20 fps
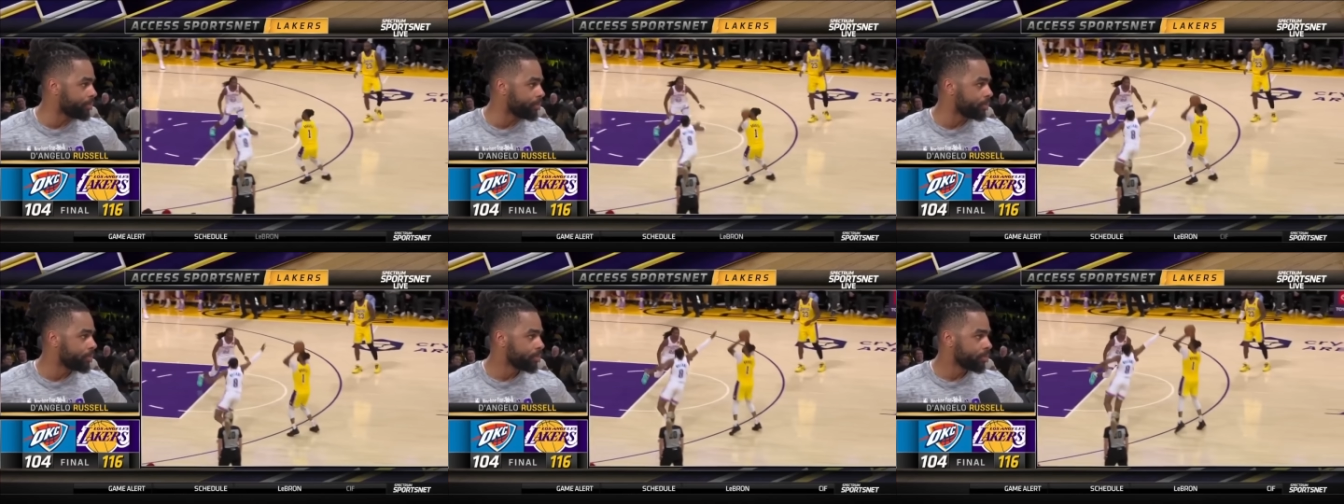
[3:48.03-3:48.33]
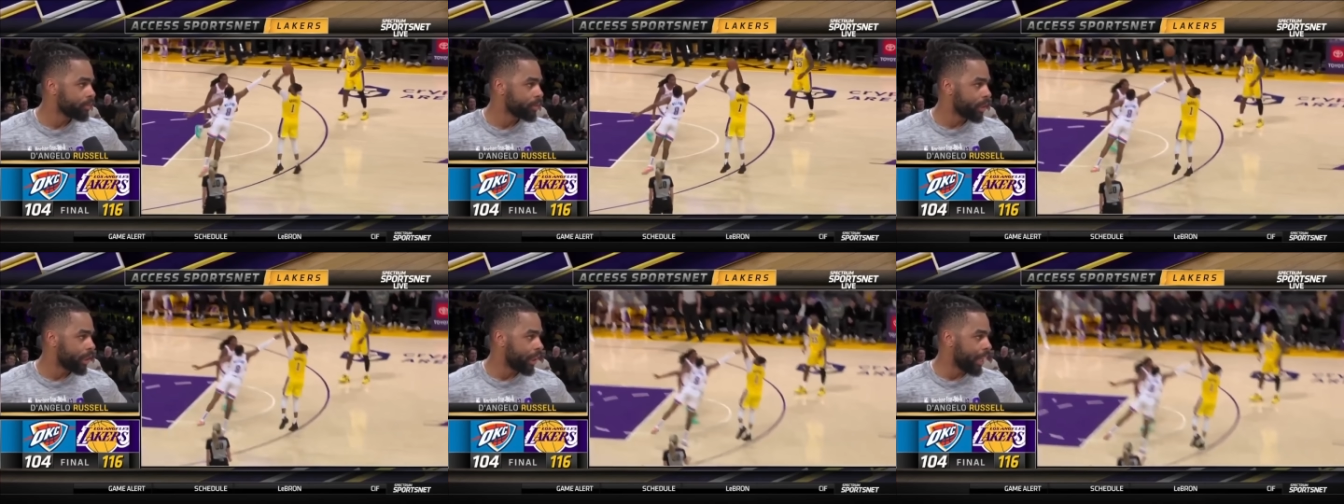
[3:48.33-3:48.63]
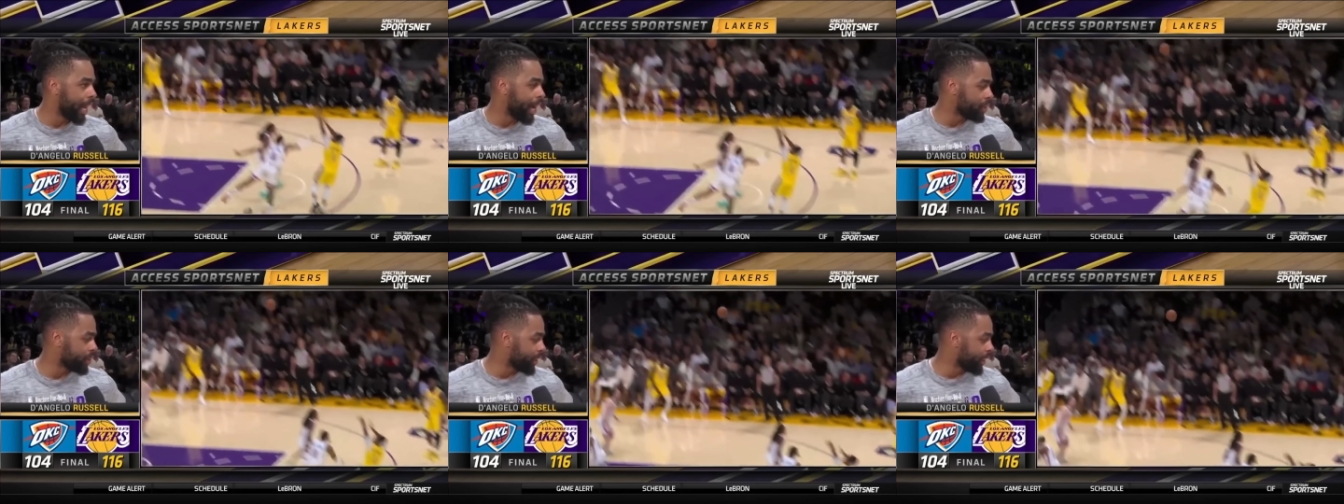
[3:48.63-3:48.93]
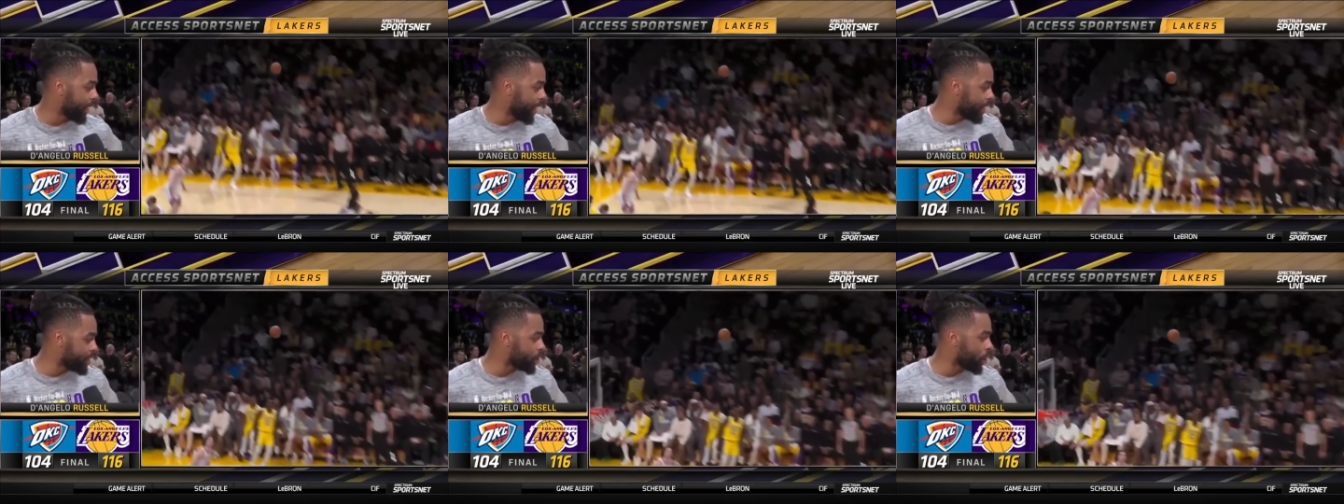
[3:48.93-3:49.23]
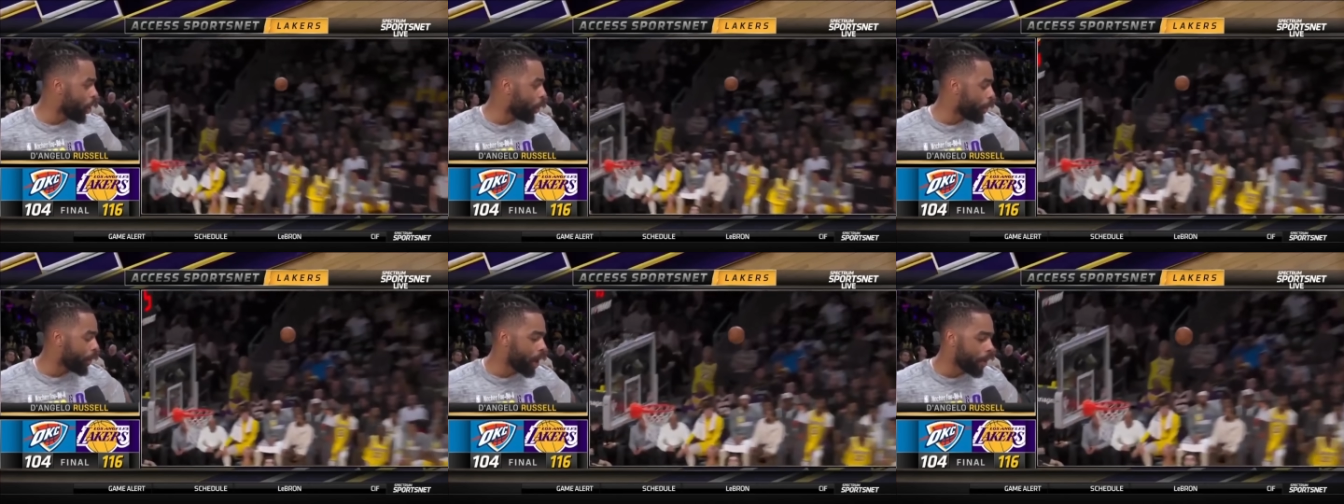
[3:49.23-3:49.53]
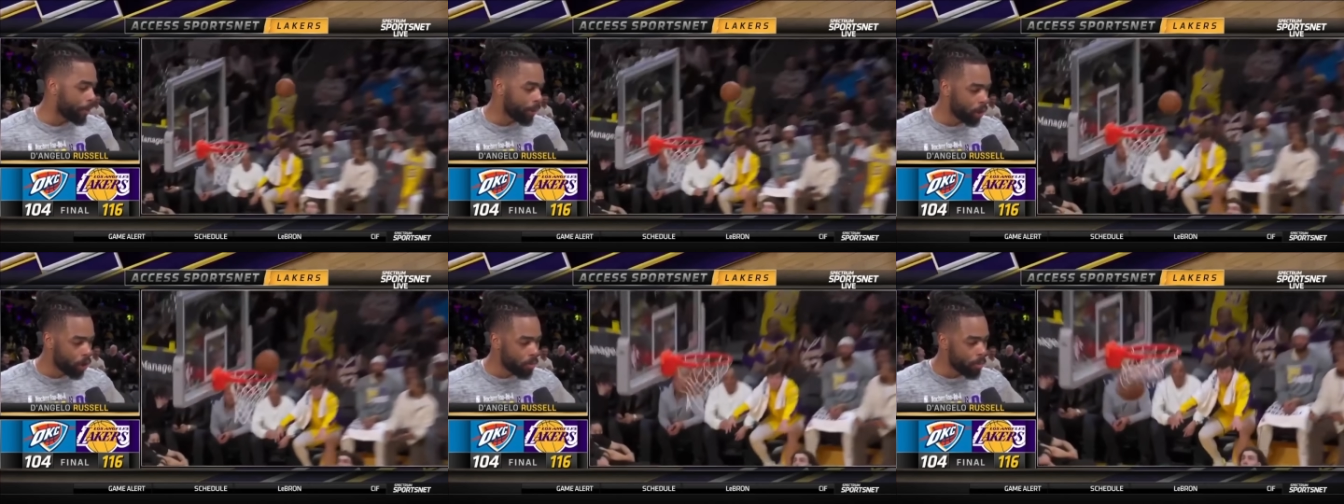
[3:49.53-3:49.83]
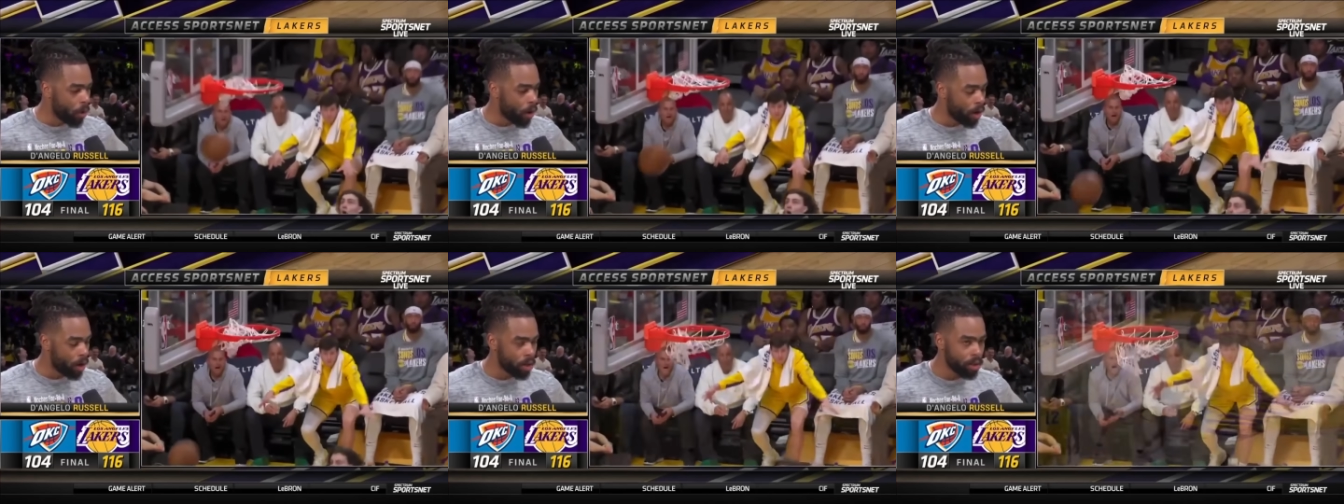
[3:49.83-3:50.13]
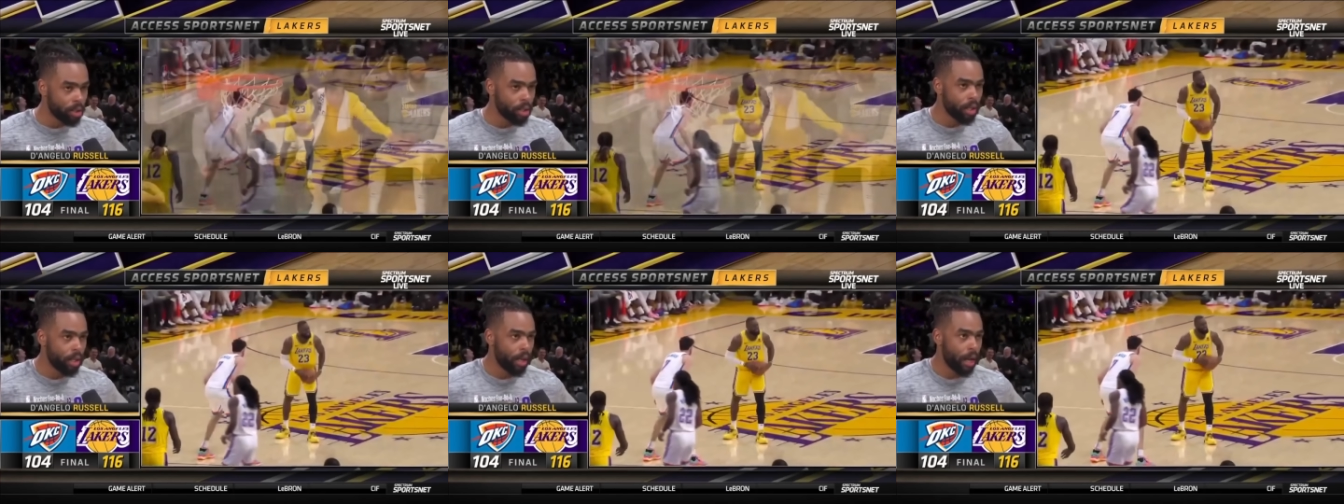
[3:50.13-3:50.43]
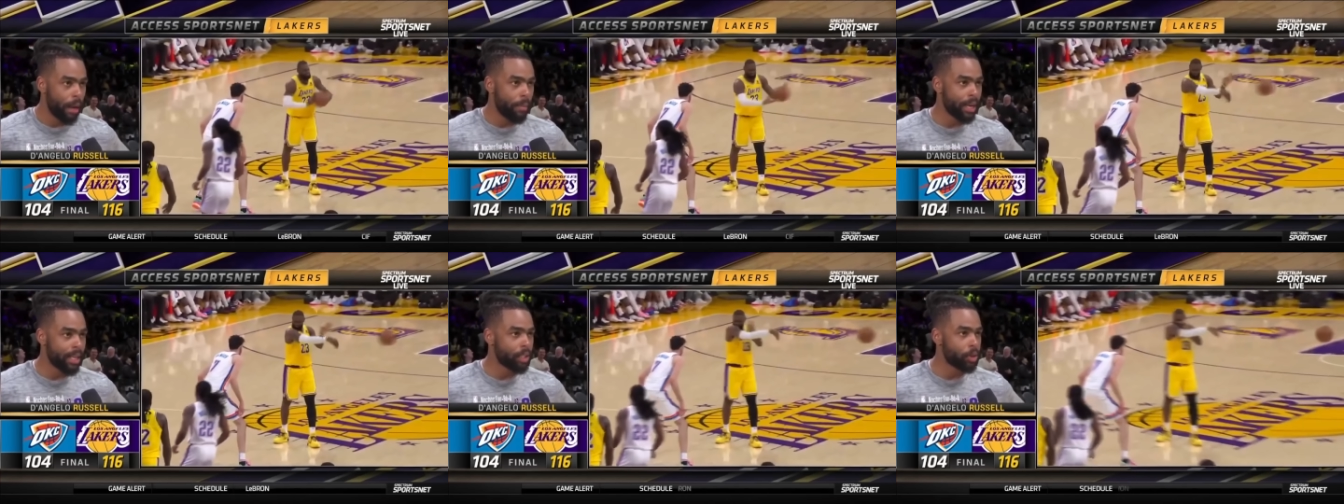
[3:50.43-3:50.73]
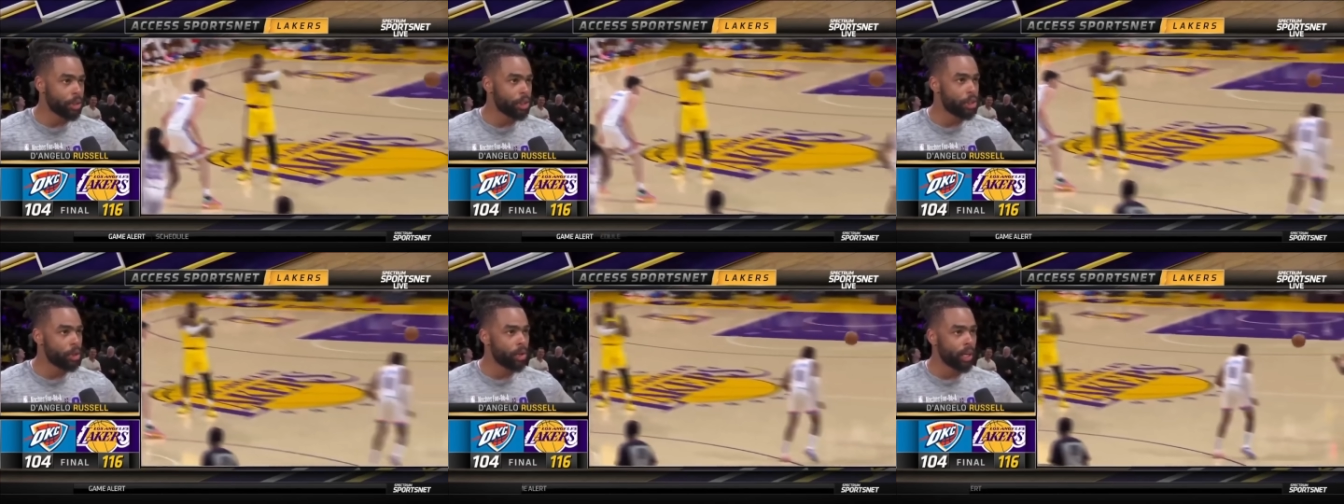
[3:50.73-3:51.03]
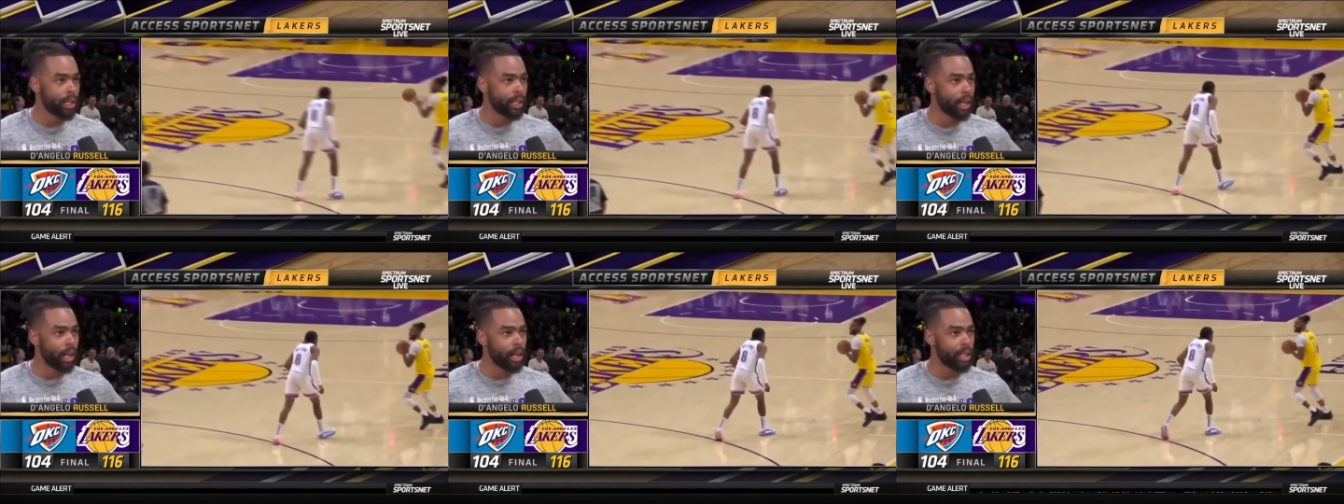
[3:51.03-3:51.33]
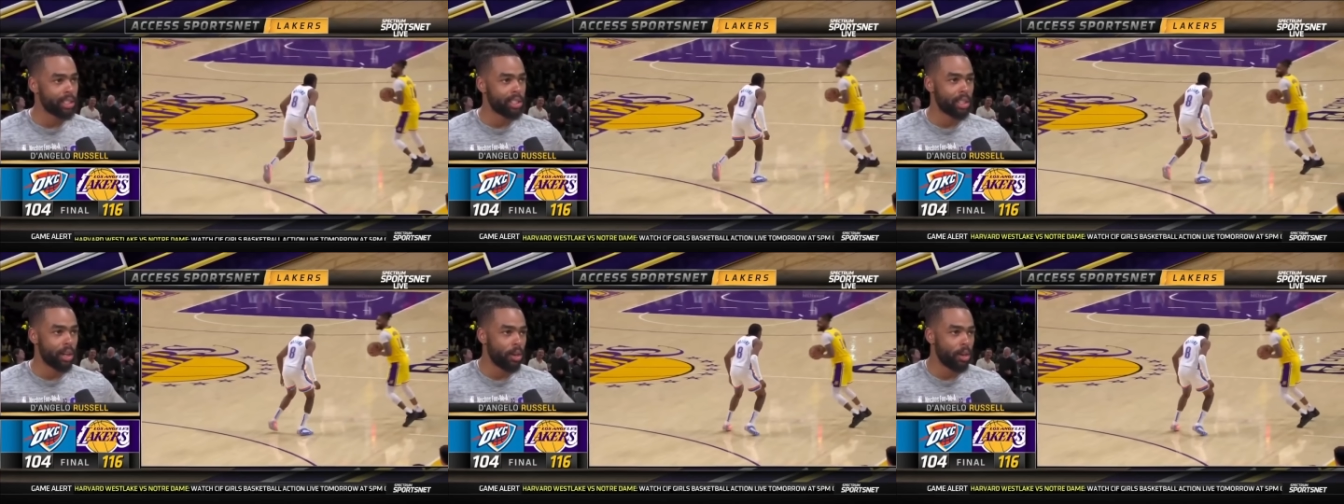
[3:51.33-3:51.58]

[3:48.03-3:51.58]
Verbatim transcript: and it allows the lanes to open up a little more. I mean, that's what shooting does.